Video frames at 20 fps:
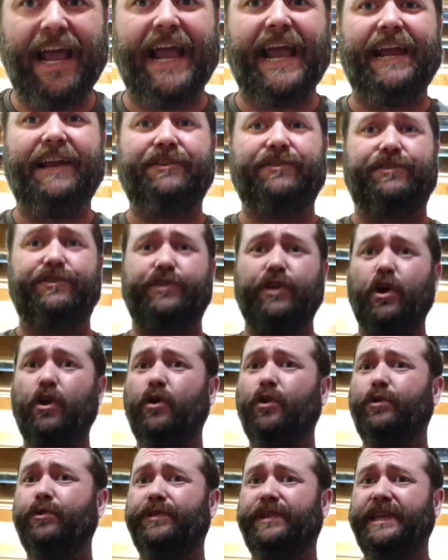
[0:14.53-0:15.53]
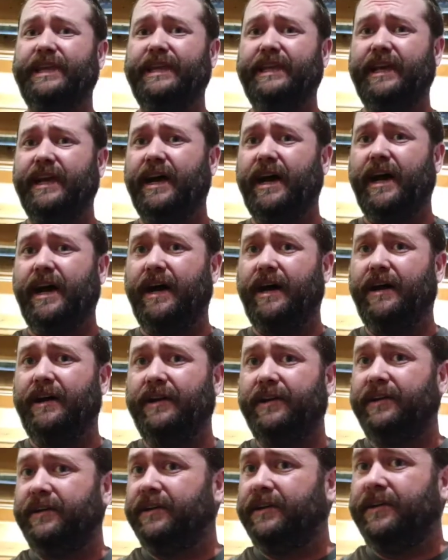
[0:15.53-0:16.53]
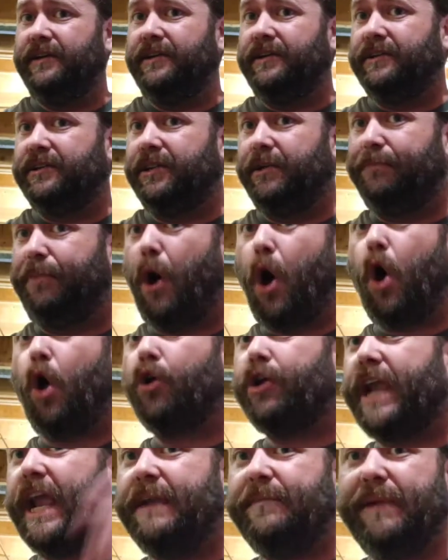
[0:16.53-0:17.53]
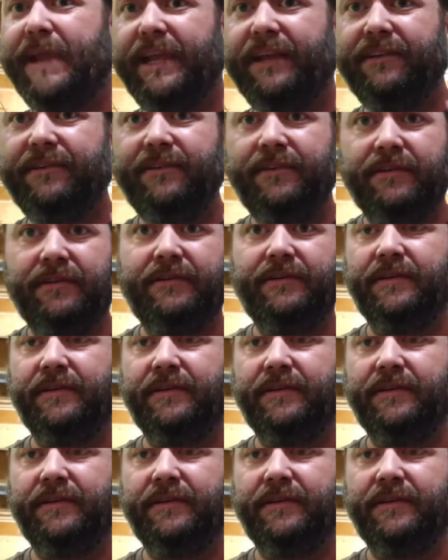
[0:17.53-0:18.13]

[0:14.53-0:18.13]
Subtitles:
And so the poll came in.